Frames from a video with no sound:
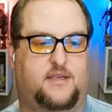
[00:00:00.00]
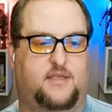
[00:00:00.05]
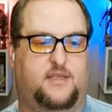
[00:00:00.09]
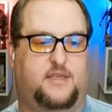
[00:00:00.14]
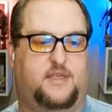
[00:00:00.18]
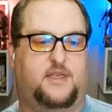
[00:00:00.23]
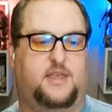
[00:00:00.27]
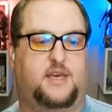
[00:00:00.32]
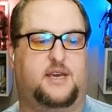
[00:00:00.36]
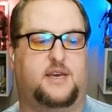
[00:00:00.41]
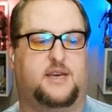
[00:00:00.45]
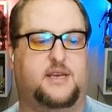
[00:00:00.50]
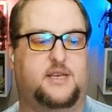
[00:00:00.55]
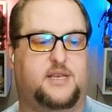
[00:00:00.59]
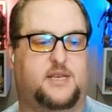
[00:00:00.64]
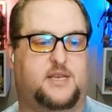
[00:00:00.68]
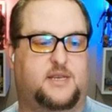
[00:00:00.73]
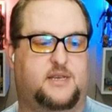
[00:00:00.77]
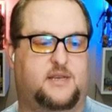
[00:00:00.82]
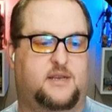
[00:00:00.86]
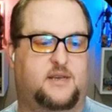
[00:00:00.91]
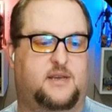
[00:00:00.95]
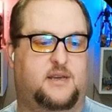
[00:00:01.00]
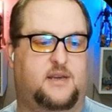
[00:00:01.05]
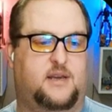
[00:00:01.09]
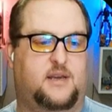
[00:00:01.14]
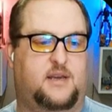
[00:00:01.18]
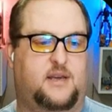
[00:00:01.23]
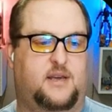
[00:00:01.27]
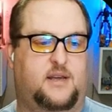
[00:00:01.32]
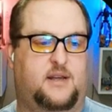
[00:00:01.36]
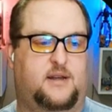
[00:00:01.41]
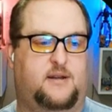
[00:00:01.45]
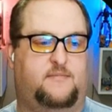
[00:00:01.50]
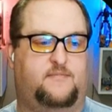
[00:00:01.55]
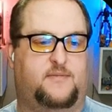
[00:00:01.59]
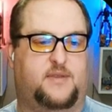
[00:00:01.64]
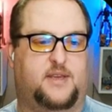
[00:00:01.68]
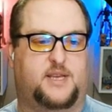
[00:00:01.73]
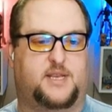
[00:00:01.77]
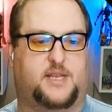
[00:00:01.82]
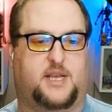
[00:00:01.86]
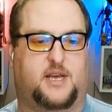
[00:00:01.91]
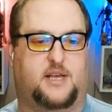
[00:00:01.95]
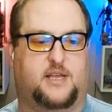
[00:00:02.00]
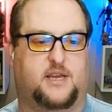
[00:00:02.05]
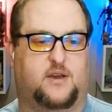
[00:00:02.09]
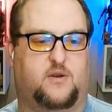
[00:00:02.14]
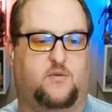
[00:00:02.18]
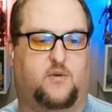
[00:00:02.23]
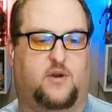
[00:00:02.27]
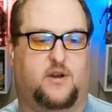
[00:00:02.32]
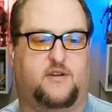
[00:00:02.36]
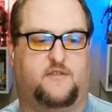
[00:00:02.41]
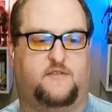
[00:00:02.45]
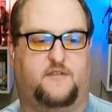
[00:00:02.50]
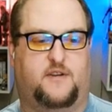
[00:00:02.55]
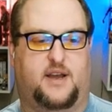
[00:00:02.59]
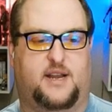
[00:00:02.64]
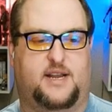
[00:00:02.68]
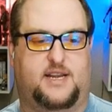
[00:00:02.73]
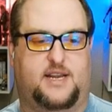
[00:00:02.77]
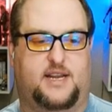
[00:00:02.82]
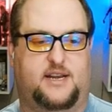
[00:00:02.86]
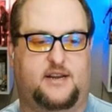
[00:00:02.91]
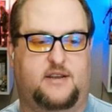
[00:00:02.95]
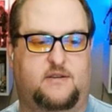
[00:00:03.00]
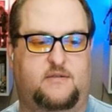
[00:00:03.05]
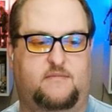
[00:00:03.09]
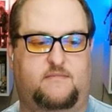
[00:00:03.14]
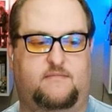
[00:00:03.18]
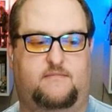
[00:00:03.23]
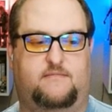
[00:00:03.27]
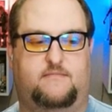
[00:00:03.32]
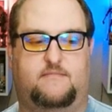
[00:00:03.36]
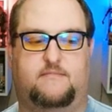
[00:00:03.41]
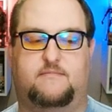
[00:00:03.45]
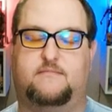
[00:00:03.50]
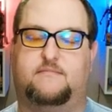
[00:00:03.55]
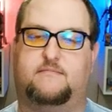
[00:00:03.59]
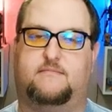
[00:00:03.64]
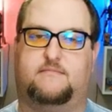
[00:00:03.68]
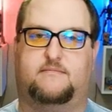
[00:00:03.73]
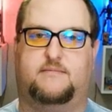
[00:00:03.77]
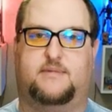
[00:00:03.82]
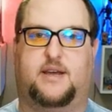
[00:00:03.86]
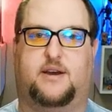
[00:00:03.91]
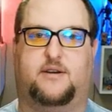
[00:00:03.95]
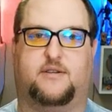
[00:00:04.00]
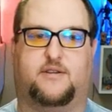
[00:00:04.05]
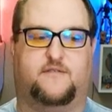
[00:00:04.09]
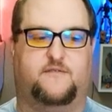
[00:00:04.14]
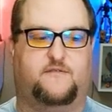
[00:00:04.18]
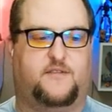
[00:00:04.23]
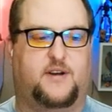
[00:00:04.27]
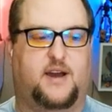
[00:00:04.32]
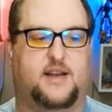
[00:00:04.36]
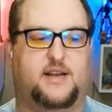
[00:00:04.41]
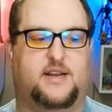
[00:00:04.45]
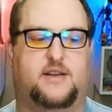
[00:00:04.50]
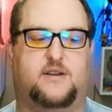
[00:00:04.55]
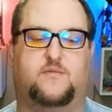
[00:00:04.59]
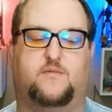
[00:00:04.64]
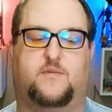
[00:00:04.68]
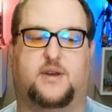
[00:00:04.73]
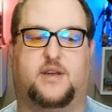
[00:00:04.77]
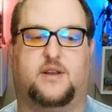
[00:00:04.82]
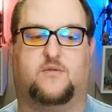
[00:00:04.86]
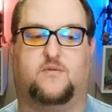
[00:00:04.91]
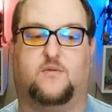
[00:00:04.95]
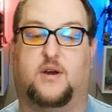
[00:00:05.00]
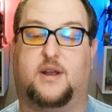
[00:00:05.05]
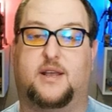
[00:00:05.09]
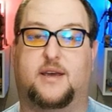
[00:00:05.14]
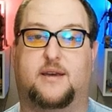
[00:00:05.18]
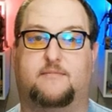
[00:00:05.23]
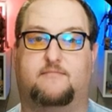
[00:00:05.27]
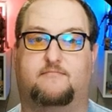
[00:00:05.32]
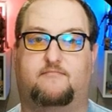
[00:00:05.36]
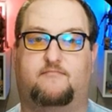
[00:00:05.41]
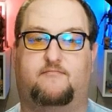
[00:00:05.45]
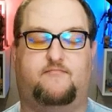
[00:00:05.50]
This is telling it where to find Deno. Now it can find it and we can run it.